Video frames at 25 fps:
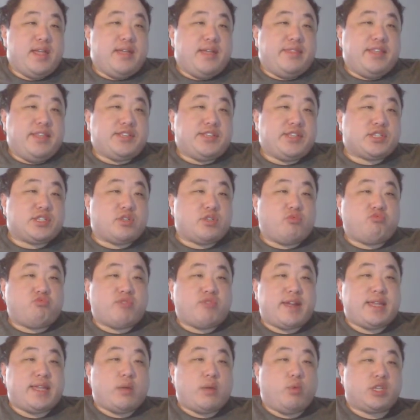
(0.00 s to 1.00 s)
This is the
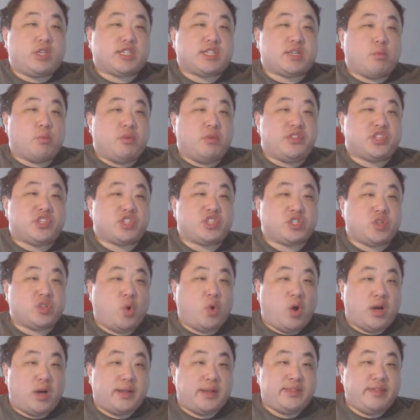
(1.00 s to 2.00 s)
rate at which someone
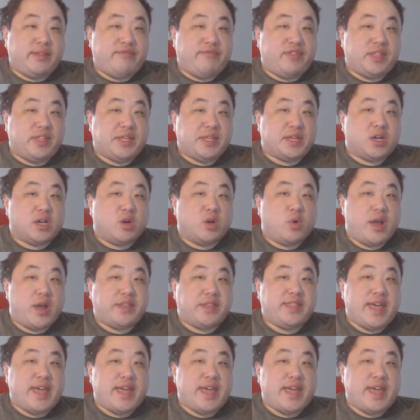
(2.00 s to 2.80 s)
saw the video and they